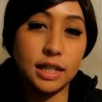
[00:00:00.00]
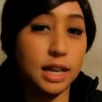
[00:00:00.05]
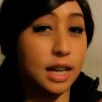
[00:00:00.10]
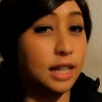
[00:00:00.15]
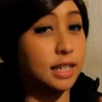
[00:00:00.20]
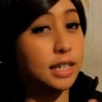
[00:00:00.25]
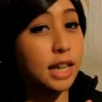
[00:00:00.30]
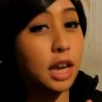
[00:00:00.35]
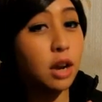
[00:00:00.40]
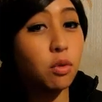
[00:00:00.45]
and I
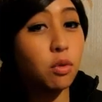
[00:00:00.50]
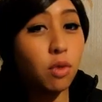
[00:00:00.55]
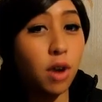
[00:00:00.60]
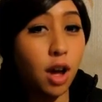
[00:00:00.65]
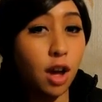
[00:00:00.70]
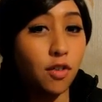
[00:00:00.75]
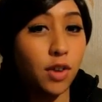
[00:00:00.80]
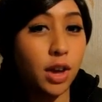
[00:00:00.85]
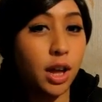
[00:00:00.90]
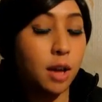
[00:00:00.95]
say
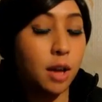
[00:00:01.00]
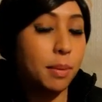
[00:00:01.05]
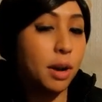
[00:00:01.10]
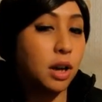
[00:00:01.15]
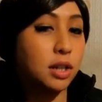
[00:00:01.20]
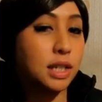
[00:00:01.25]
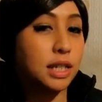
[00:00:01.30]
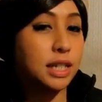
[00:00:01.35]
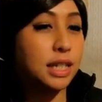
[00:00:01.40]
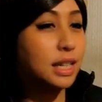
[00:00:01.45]
rough
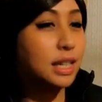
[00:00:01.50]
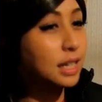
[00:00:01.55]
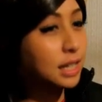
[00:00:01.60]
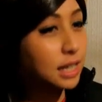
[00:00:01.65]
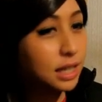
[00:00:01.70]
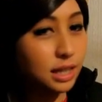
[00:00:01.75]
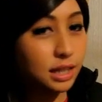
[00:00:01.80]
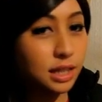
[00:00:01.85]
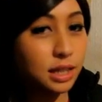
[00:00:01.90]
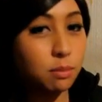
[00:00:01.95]
because it's a
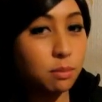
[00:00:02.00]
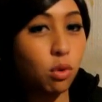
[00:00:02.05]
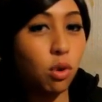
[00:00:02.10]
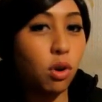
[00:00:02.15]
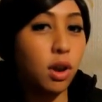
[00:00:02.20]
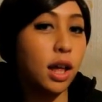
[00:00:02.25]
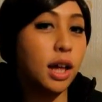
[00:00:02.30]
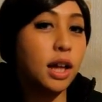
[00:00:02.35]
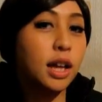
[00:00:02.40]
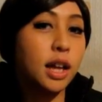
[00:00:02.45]
little
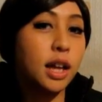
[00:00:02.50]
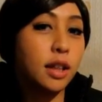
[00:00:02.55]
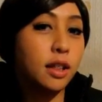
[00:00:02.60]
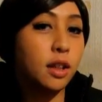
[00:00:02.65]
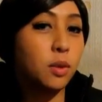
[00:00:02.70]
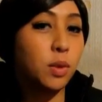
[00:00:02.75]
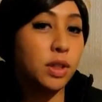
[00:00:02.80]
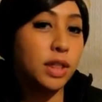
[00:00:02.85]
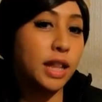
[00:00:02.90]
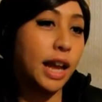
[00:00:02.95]
smaller
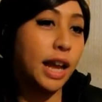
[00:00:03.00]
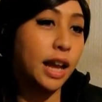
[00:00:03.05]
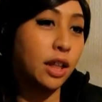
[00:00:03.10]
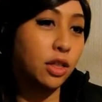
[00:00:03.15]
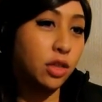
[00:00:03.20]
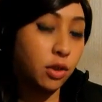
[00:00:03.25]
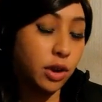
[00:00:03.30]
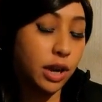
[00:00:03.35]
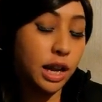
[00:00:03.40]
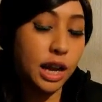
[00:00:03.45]
than what the
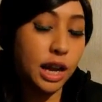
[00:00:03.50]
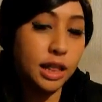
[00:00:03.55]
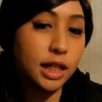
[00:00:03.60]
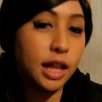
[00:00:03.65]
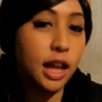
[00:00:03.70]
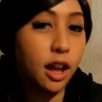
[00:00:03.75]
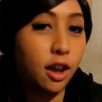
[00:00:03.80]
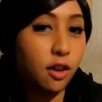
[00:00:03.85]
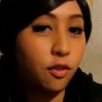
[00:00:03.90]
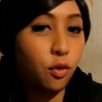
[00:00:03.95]
A3 and the
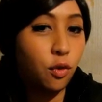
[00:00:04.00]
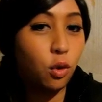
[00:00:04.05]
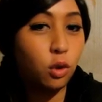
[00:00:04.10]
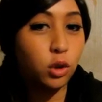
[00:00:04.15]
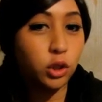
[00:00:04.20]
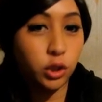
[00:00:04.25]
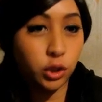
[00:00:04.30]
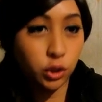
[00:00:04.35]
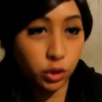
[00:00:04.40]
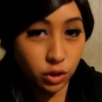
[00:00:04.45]
A4
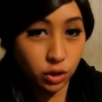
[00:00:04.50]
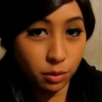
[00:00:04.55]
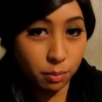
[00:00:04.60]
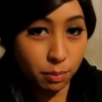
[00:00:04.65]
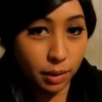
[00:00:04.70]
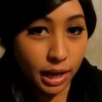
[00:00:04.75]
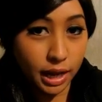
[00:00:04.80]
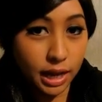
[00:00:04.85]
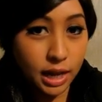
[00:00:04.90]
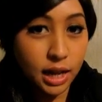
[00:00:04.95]
should
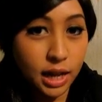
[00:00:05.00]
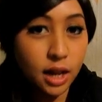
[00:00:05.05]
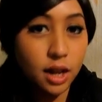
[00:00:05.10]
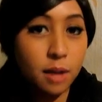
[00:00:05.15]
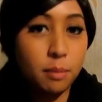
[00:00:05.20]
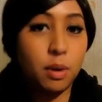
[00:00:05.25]
be,